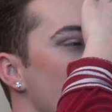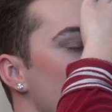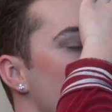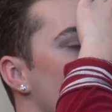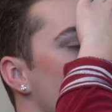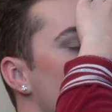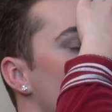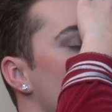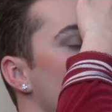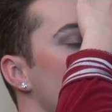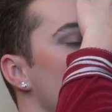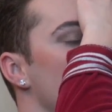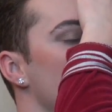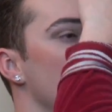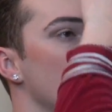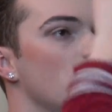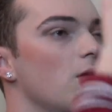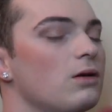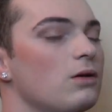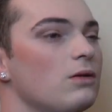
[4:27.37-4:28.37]
You gotta curl,
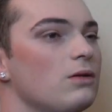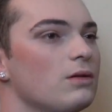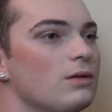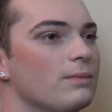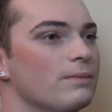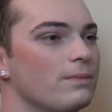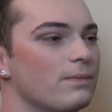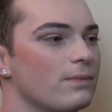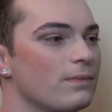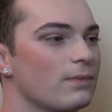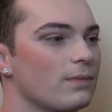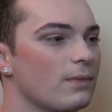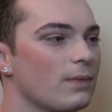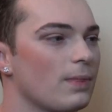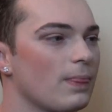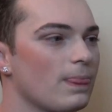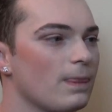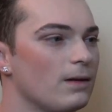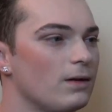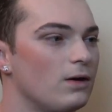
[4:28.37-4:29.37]
curl them.
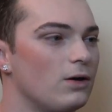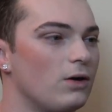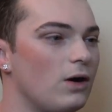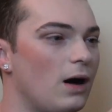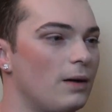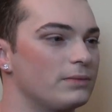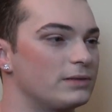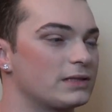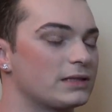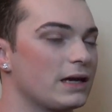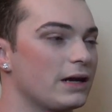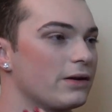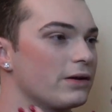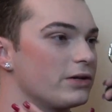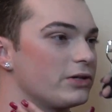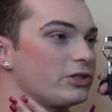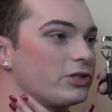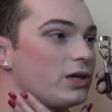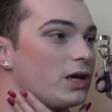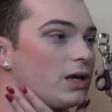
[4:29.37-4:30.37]
Oh, I'm scared
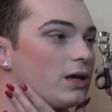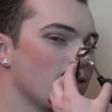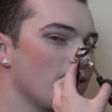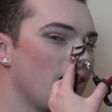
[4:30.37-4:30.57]
as shit.